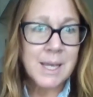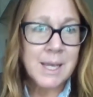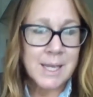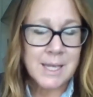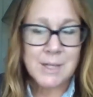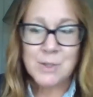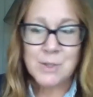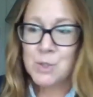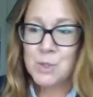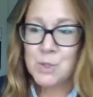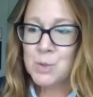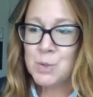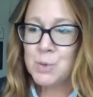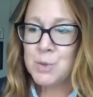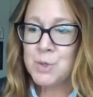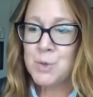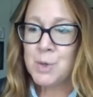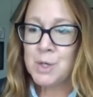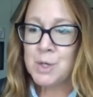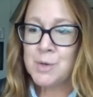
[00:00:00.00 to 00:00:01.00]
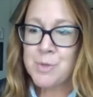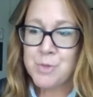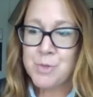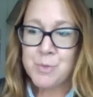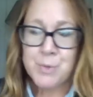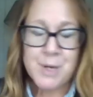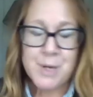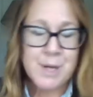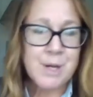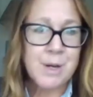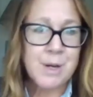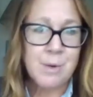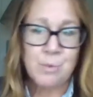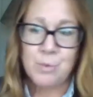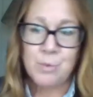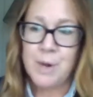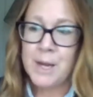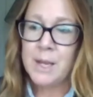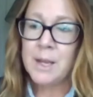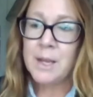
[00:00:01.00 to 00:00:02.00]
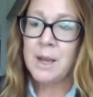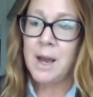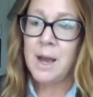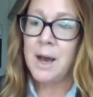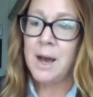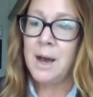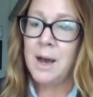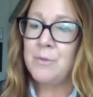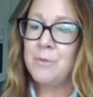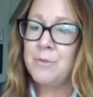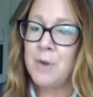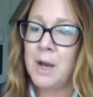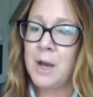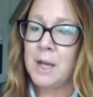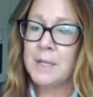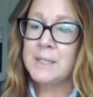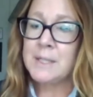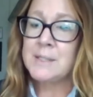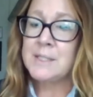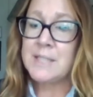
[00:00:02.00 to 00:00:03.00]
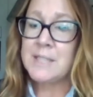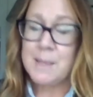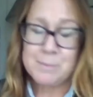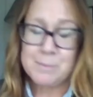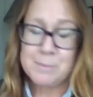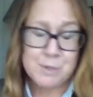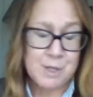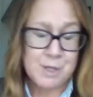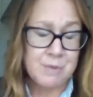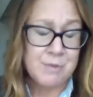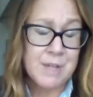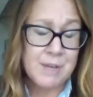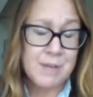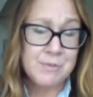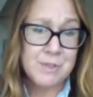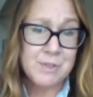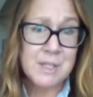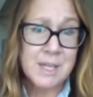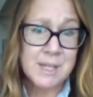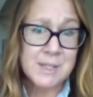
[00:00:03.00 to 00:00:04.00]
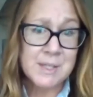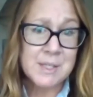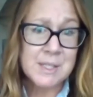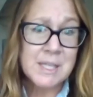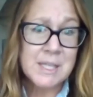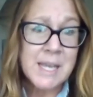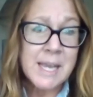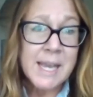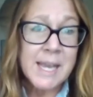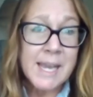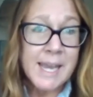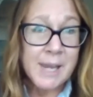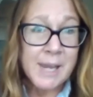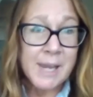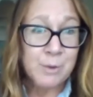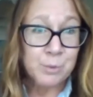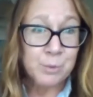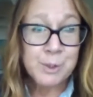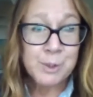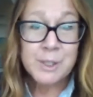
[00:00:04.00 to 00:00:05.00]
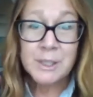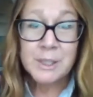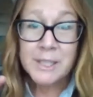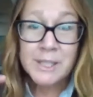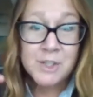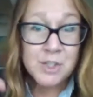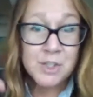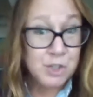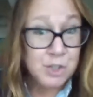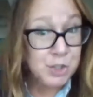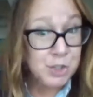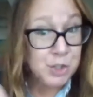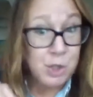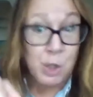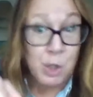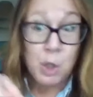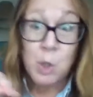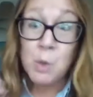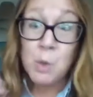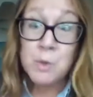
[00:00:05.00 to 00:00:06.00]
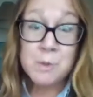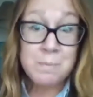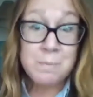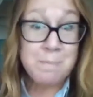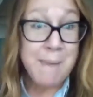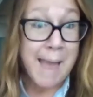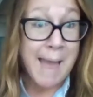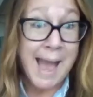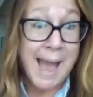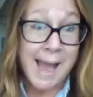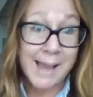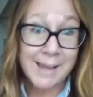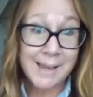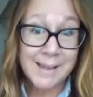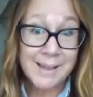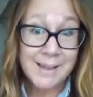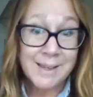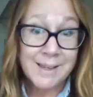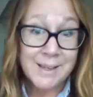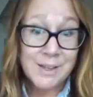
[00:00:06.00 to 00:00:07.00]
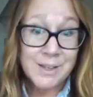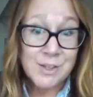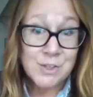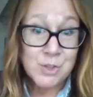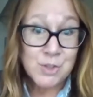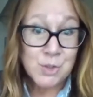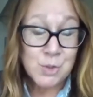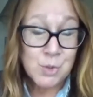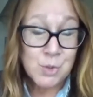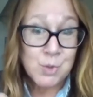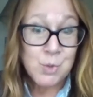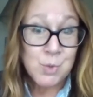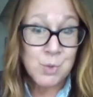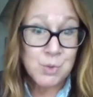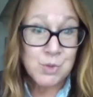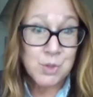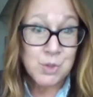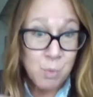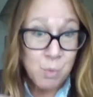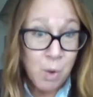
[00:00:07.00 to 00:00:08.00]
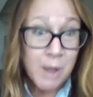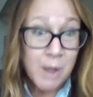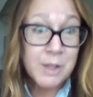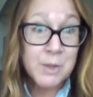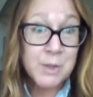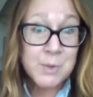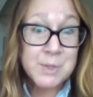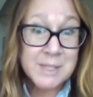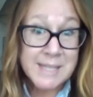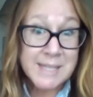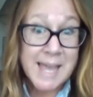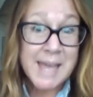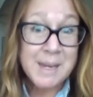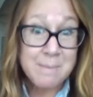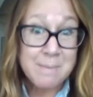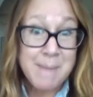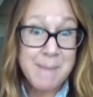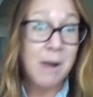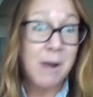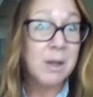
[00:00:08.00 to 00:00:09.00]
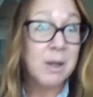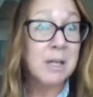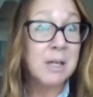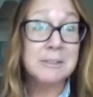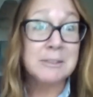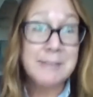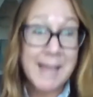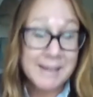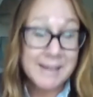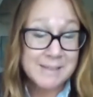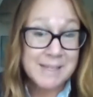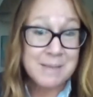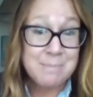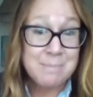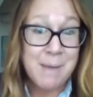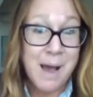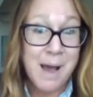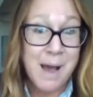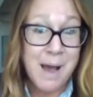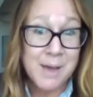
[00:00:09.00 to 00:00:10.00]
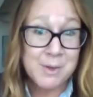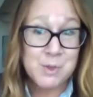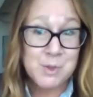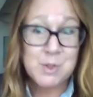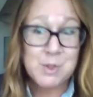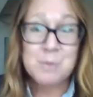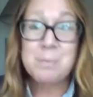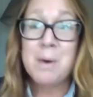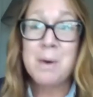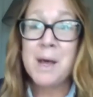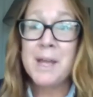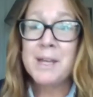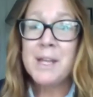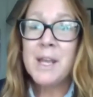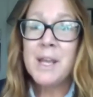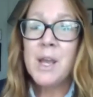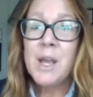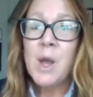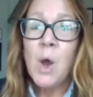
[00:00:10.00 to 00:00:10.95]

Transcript: into your three ring of uh, conception of giftedness it really circles back to to what you said about collecting bottles but